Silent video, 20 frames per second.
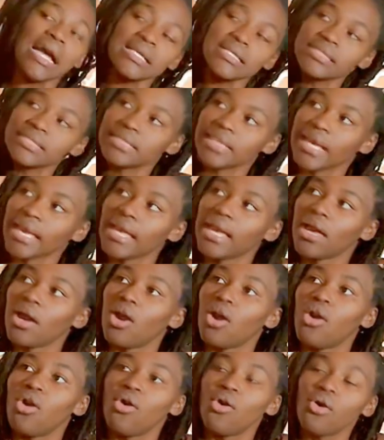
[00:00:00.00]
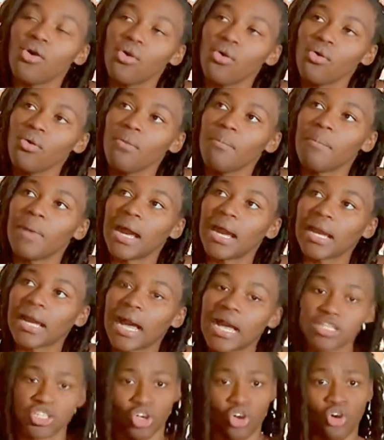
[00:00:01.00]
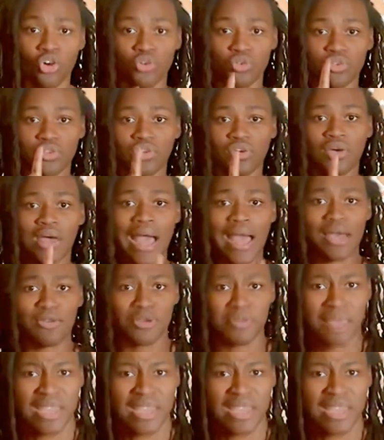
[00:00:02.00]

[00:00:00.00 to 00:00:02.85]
said, oh my gosh. Hold on, y'all. I go to the